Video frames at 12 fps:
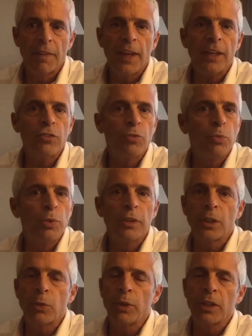That's really
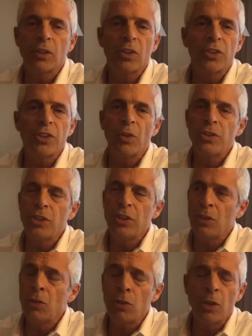critical. You
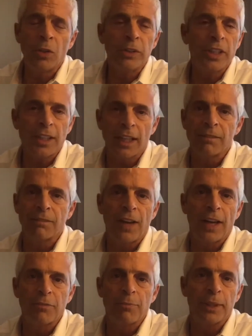don't get that in
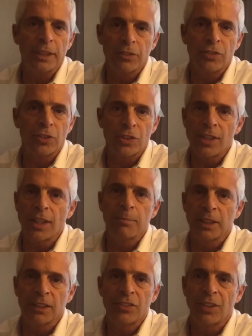5 minutes or 10 minutes.